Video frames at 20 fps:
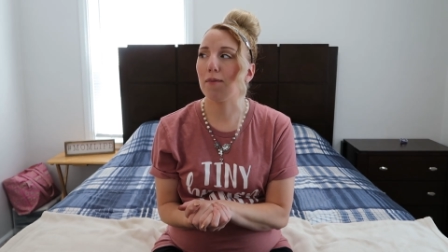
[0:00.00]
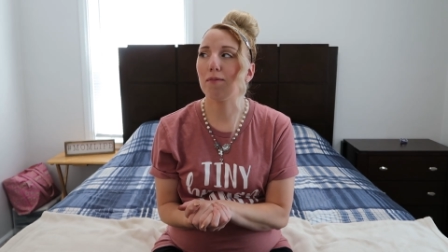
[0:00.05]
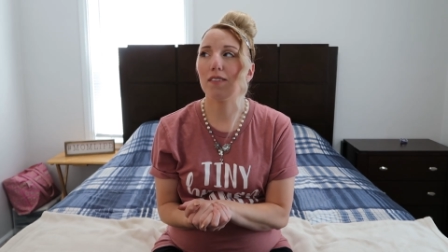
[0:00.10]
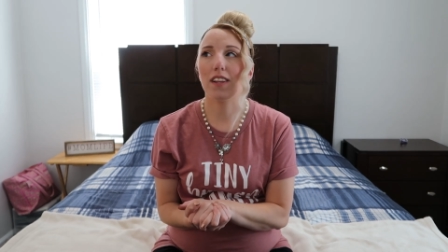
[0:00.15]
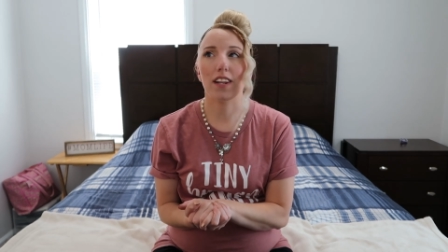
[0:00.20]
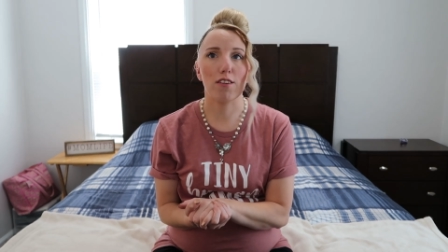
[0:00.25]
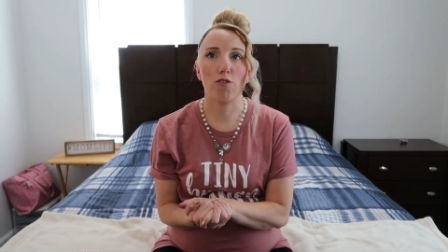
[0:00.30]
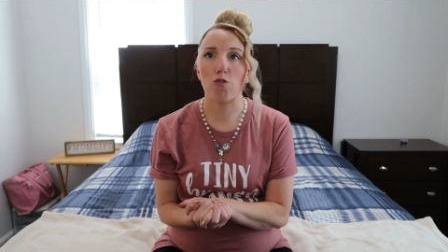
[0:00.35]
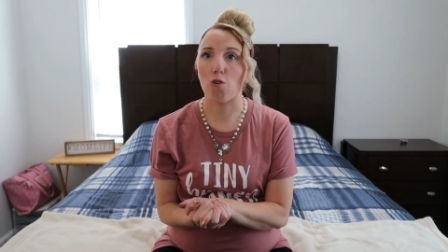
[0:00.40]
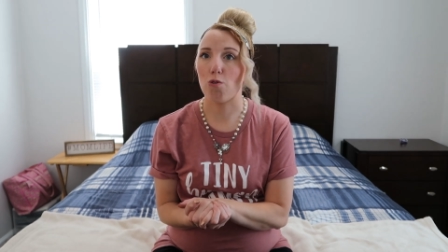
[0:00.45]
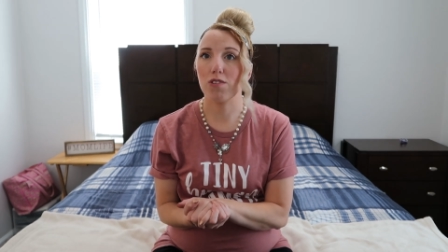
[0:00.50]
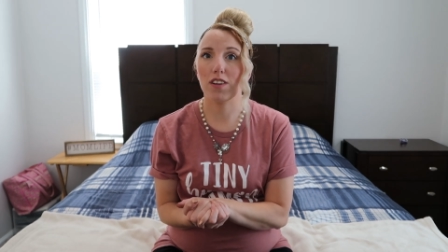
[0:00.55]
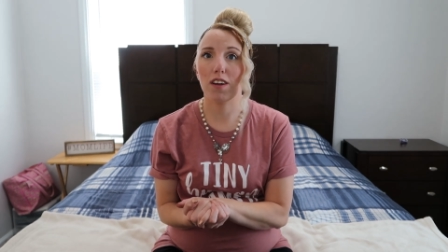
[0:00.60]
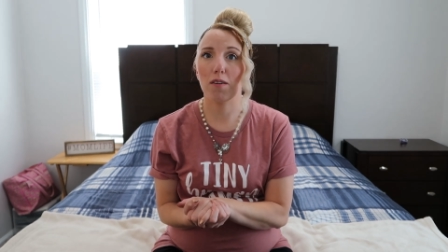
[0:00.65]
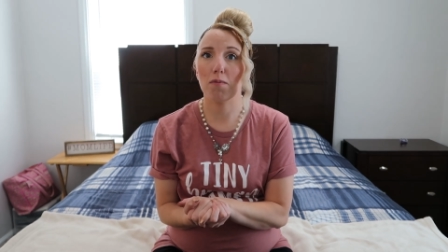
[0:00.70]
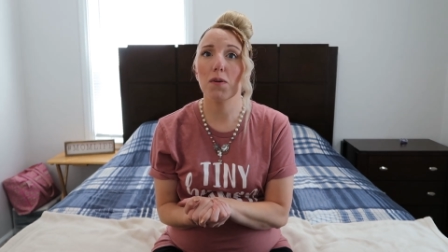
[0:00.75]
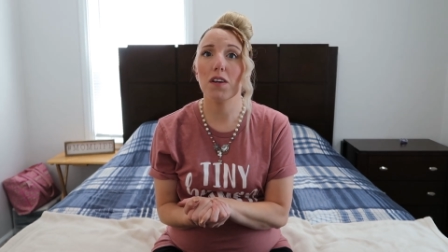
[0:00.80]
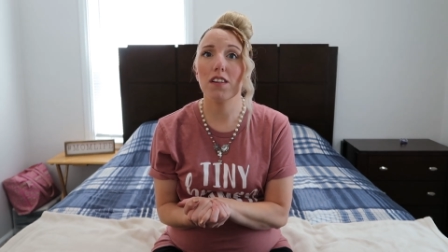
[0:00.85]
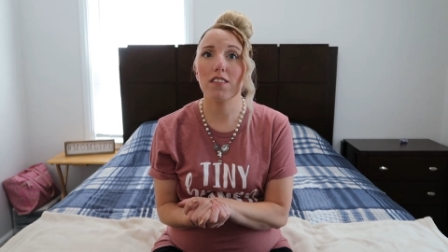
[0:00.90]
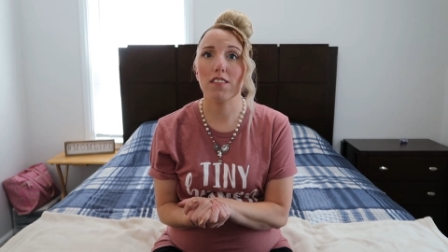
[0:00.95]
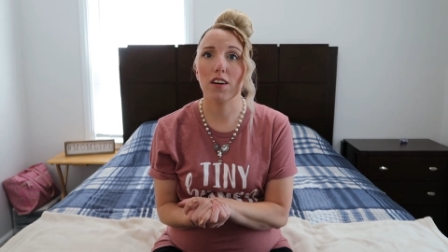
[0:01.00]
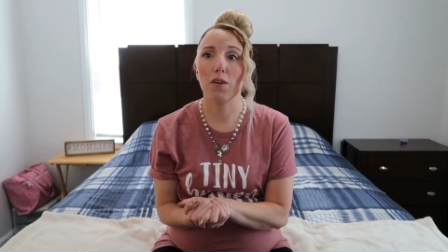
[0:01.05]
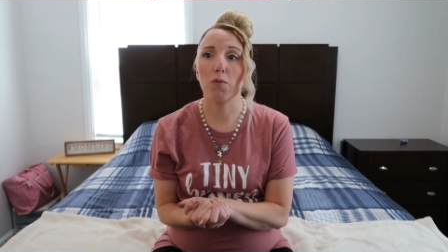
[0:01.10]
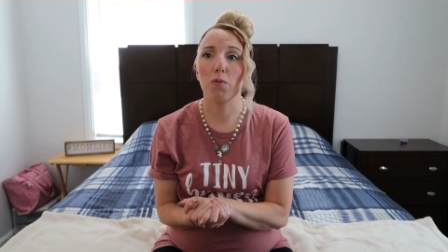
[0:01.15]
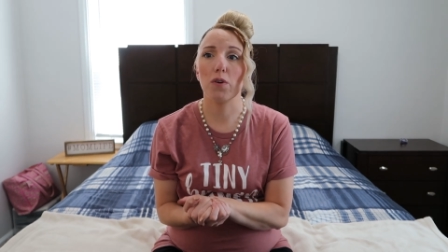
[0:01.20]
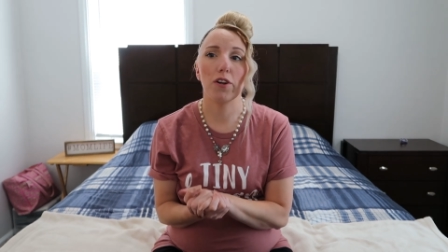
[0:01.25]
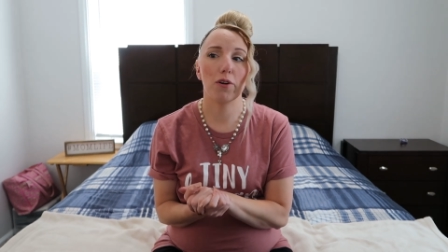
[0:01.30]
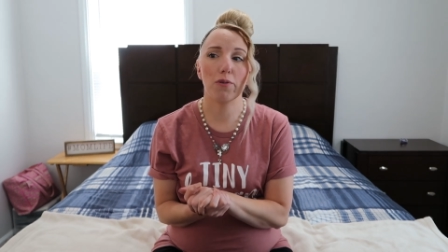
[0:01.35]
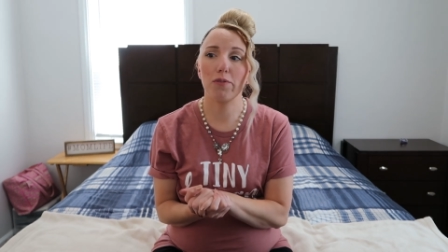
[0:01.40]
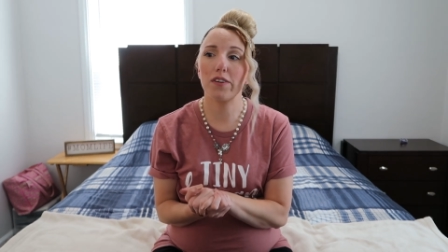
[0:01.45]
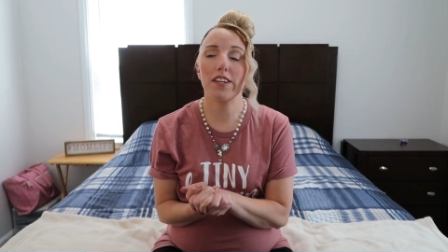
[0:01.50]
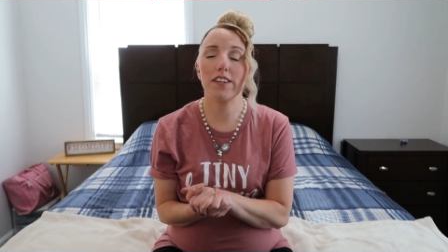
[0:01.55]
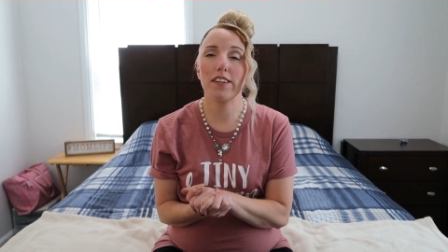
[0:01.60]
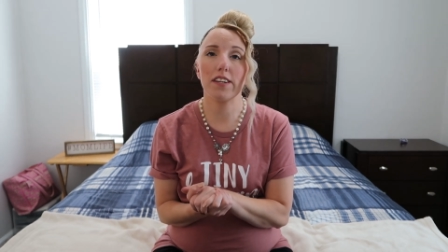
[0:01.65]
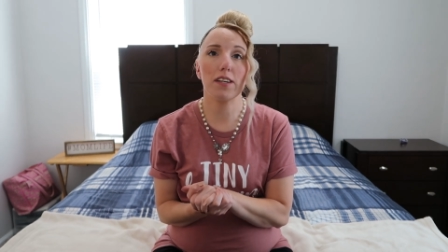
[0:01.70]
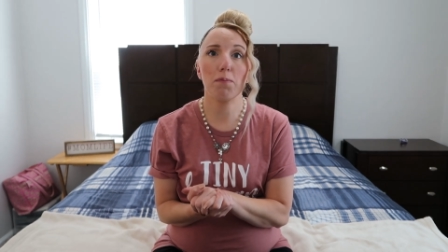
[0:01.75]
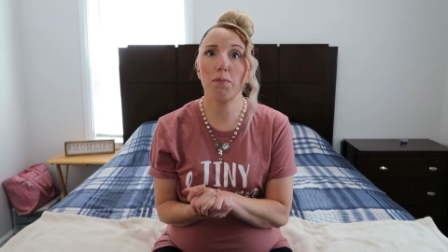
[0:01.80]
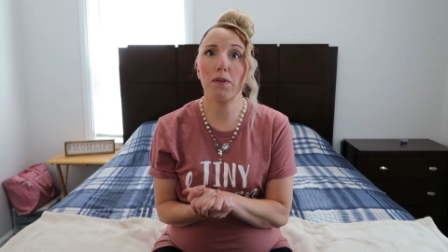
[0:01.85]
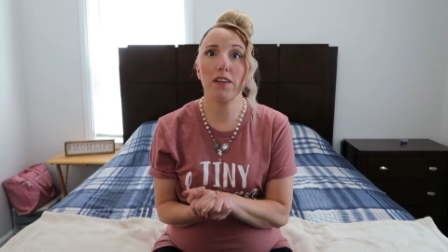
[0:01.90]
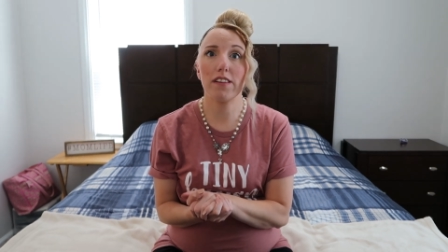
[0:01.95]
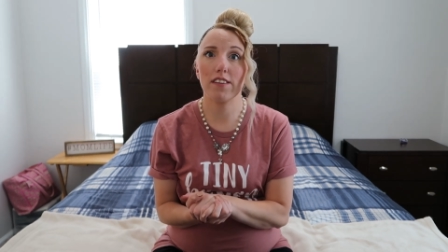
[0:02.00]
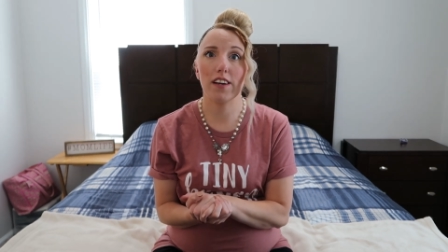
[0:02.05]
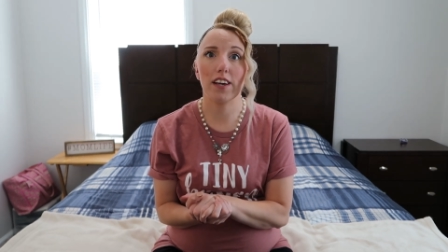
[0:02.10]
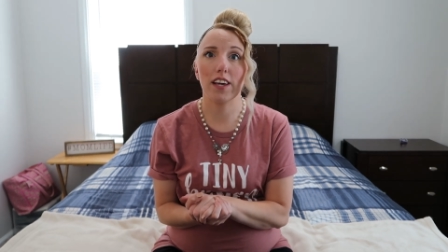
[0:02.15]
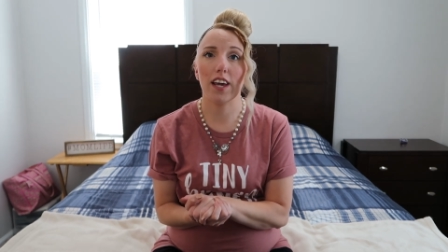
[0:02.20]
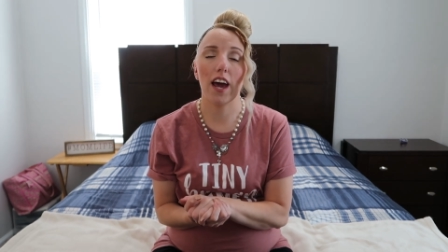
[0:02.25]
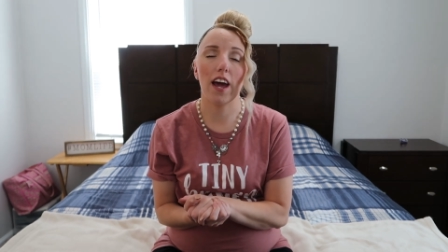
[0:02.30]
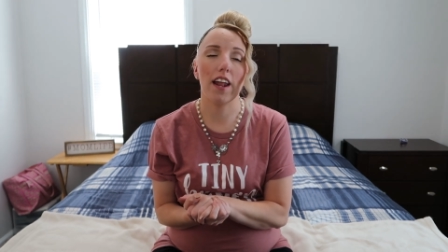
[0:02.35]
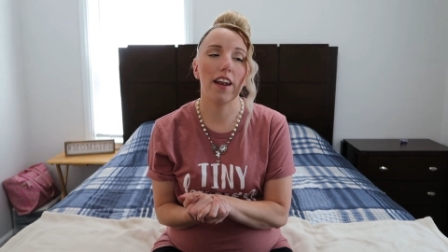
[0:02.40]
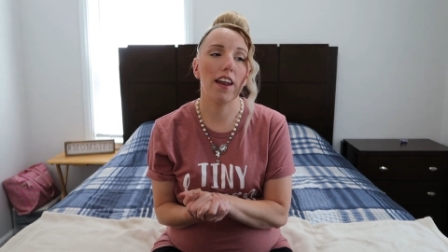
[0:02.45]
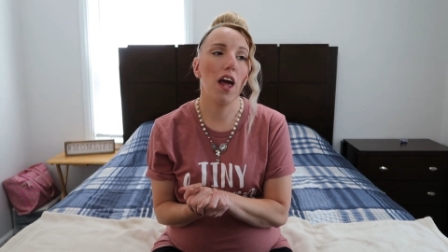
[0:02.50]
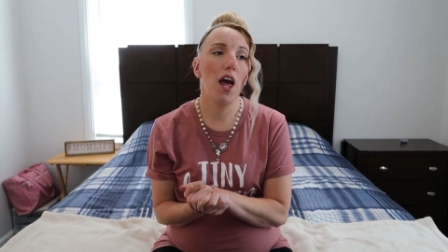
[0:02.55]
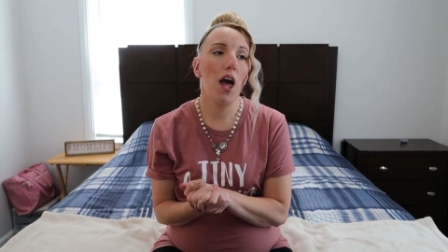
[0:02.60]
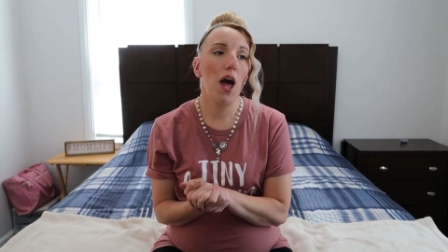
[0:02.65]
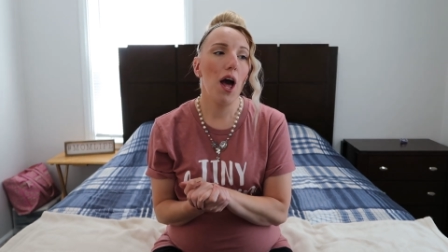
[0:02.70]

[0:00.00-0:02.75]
I'm getting so sick of pizza, we don't need to eat pizza again.